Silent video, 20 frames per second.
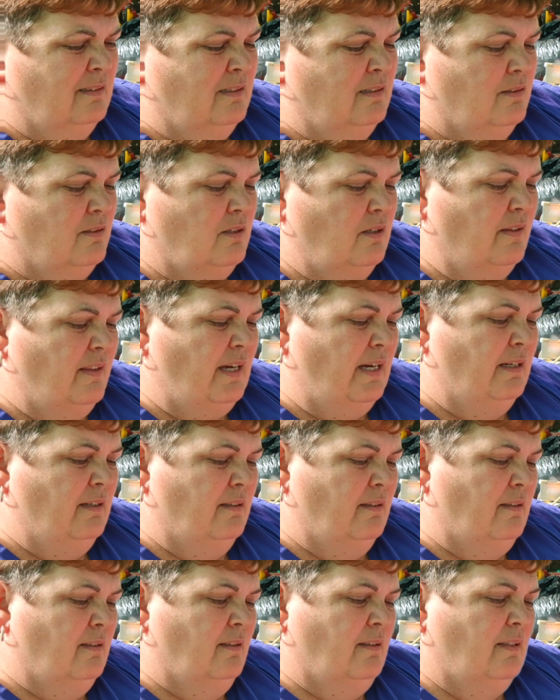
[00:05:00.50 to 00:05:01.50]
so that
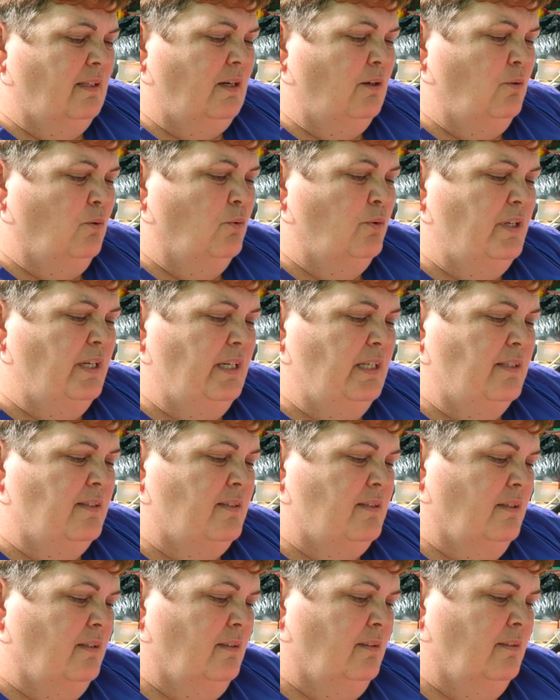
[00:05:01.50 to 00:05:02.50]
all
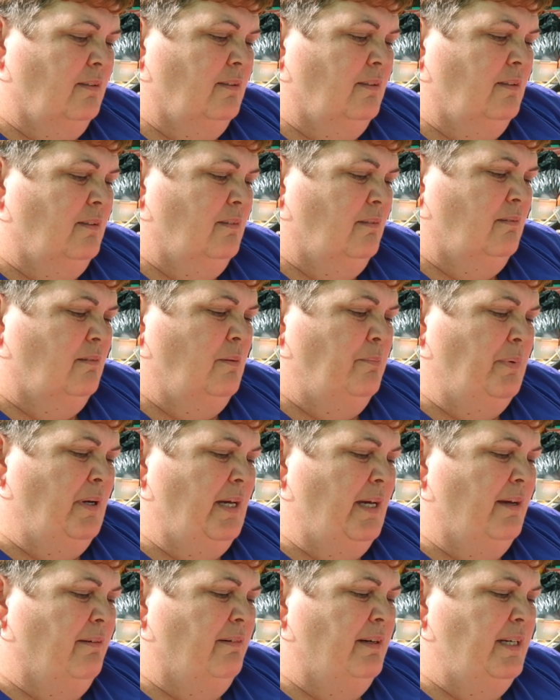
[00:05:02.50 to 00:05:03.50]
needs
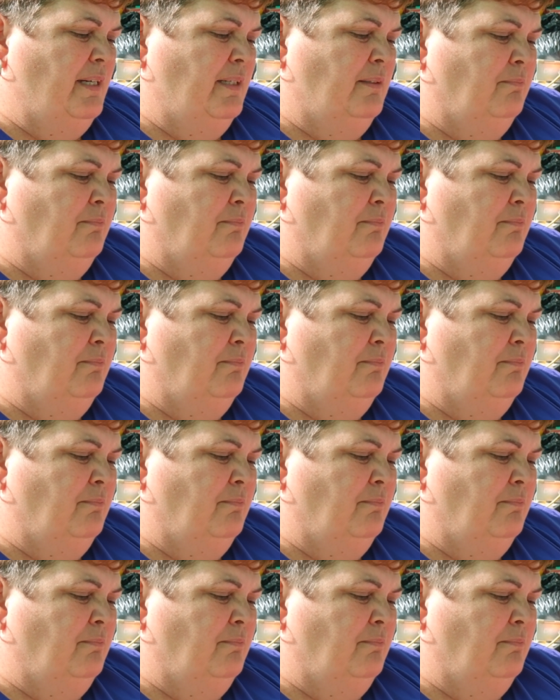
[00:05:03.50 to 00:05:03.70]
repairing.